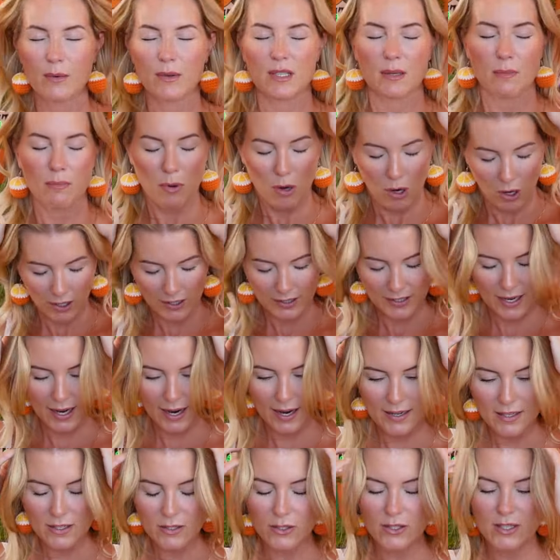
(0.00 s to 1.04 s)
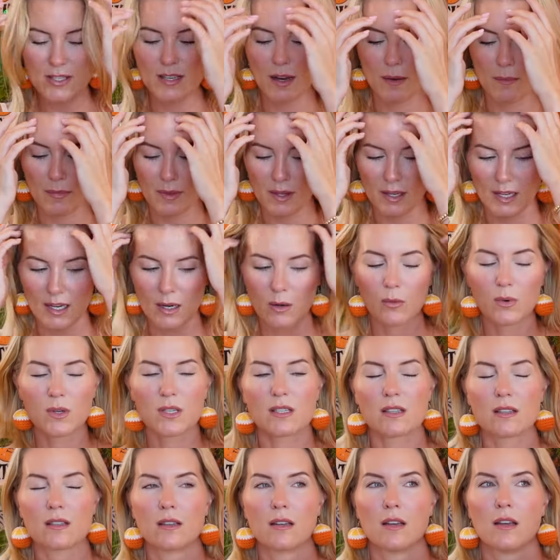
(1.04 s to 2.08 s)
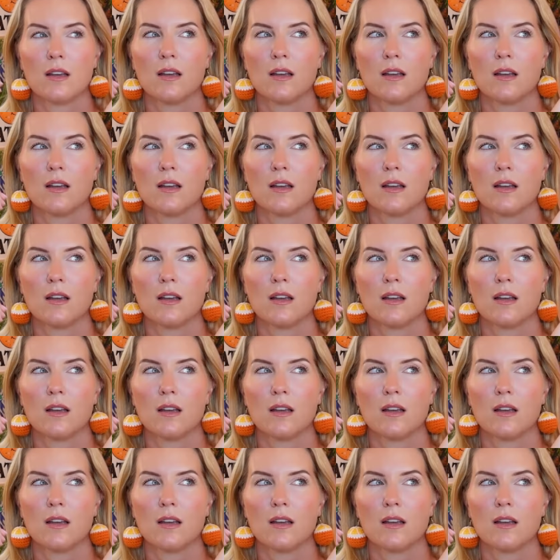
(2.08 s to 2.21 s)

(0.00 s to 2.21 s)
a podcast or something. It was